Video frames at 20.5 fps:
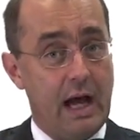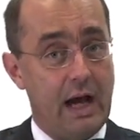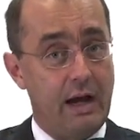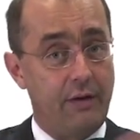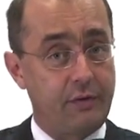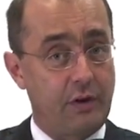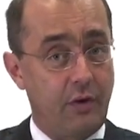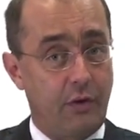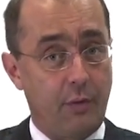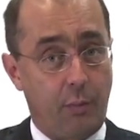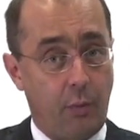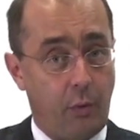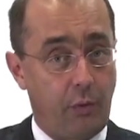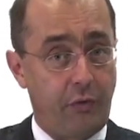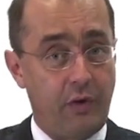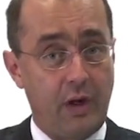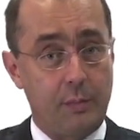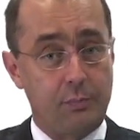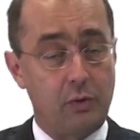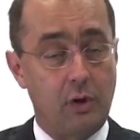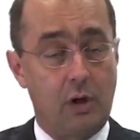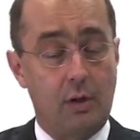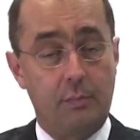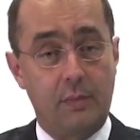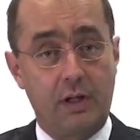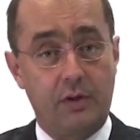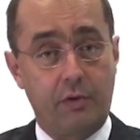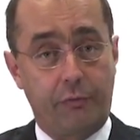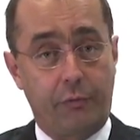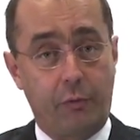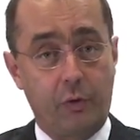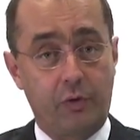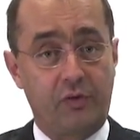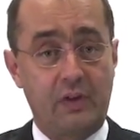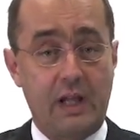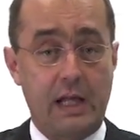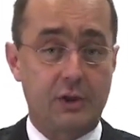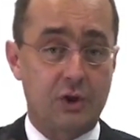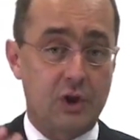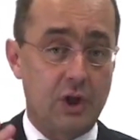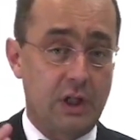after the birthday problem in the first
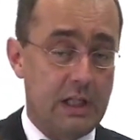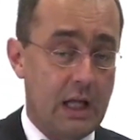lecture.